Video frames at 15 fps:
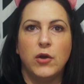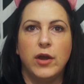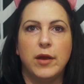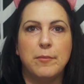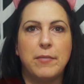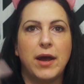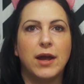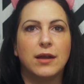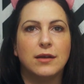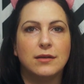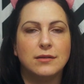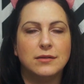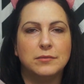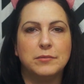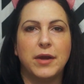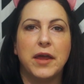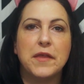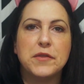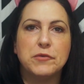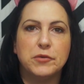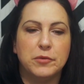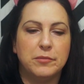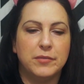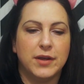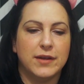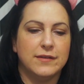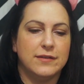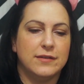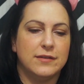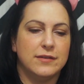I'm back in my other room
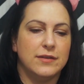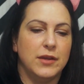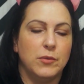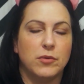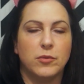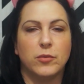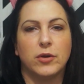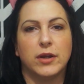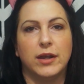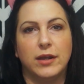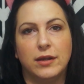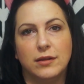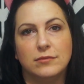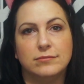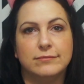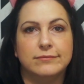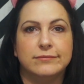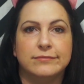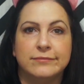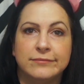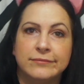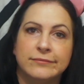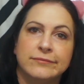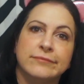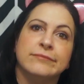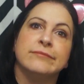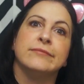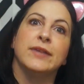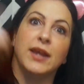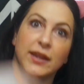because they were working
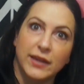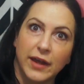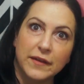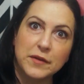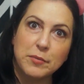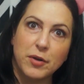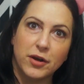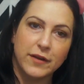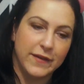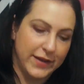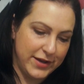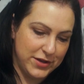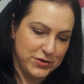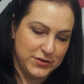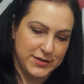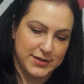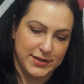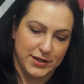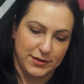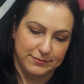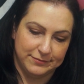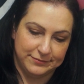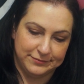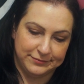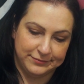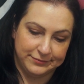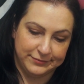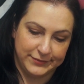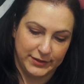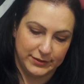in the other part of the house, so
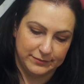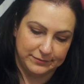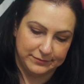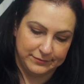yeah.